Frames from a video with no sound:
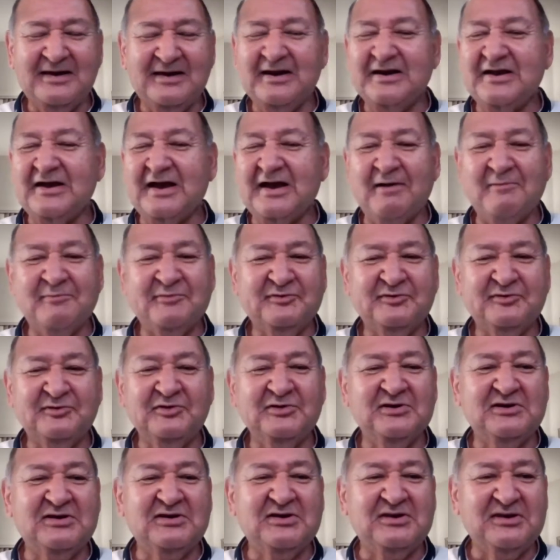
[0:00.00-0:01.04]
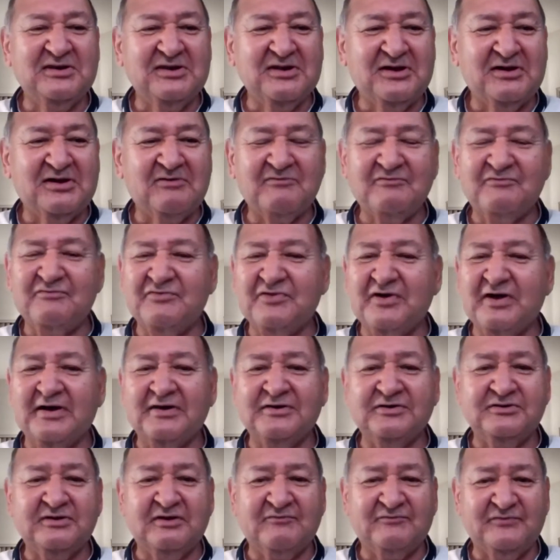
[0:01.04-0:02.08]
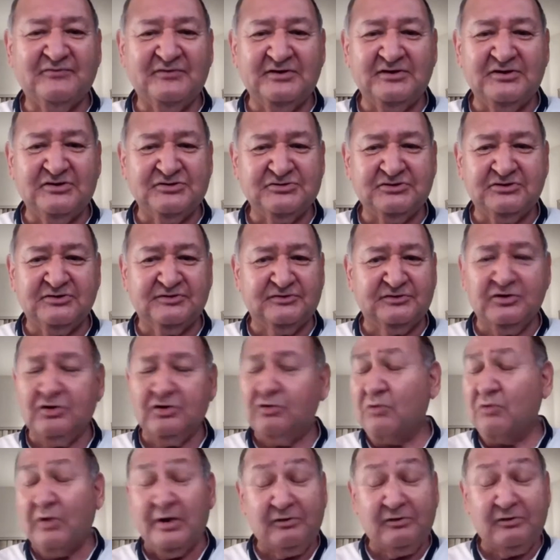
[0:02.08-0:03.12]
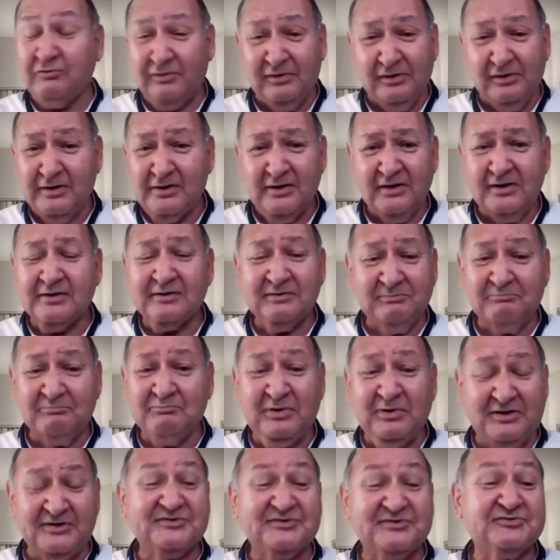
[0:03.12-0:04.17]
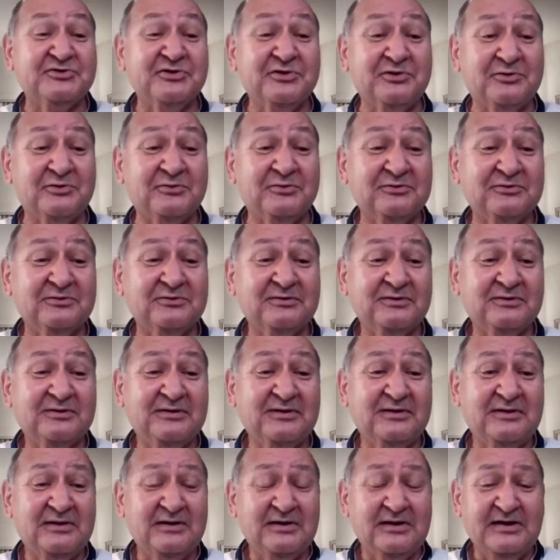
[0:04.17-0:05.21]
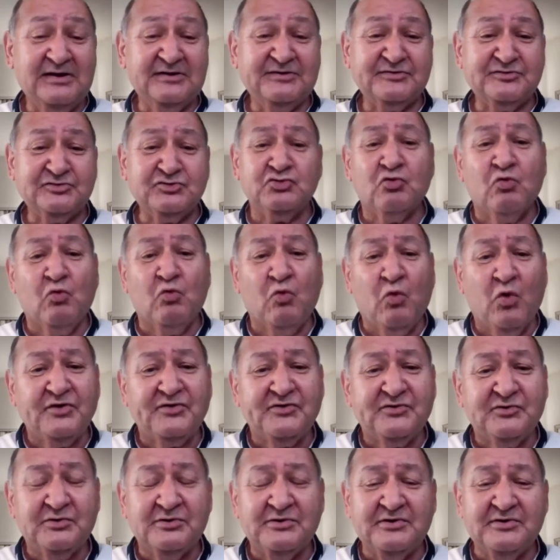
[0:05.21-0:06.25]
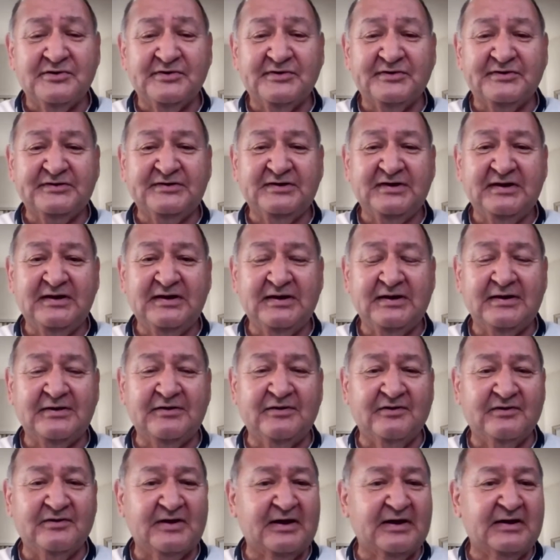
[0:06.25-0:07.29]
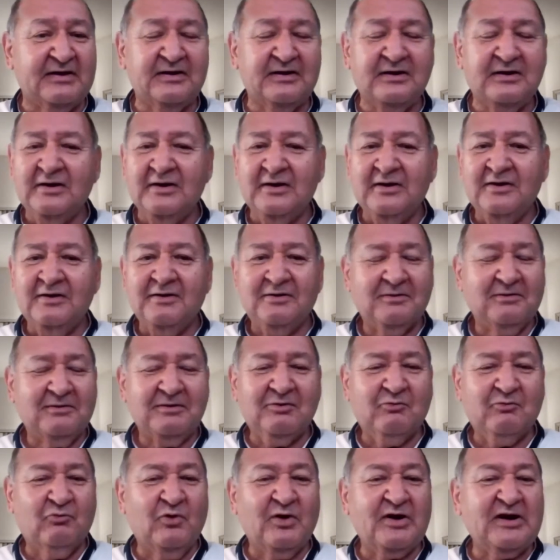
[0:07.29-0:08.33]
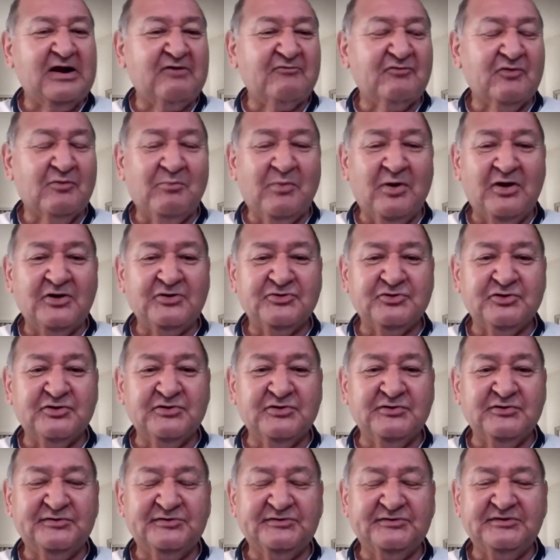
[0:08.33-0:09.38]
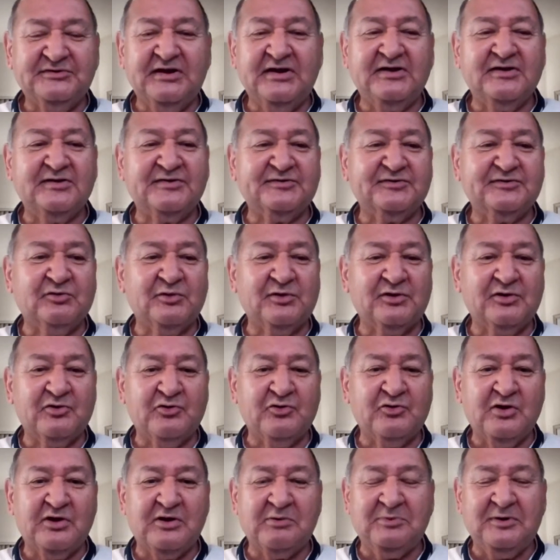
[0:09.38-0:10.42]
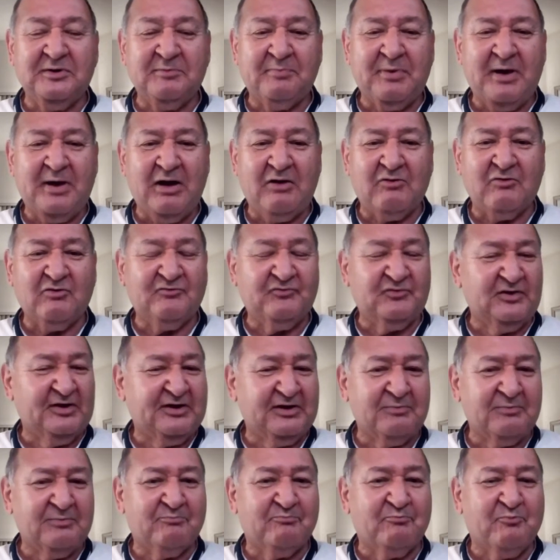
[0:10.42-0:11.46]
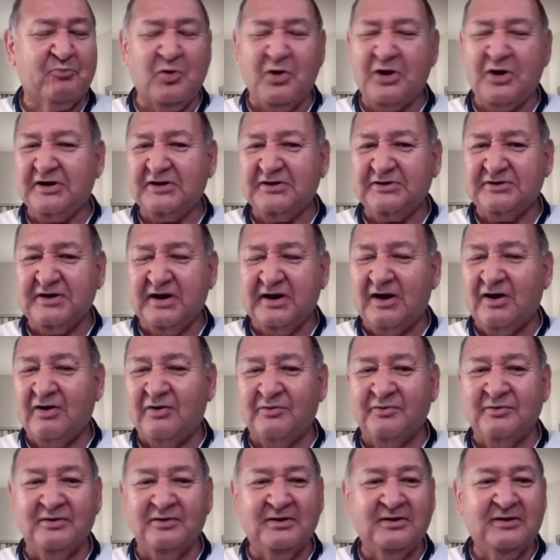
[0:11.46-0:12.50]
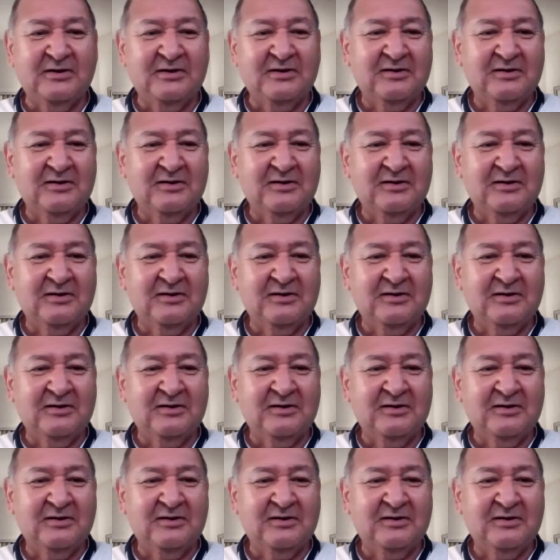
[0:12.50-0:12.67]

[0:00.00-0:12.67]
I absolutely love that definition, because you go, what? But it's true. It's true. Once you understand that whatever mantra you say is so incredibly powerful, it could break down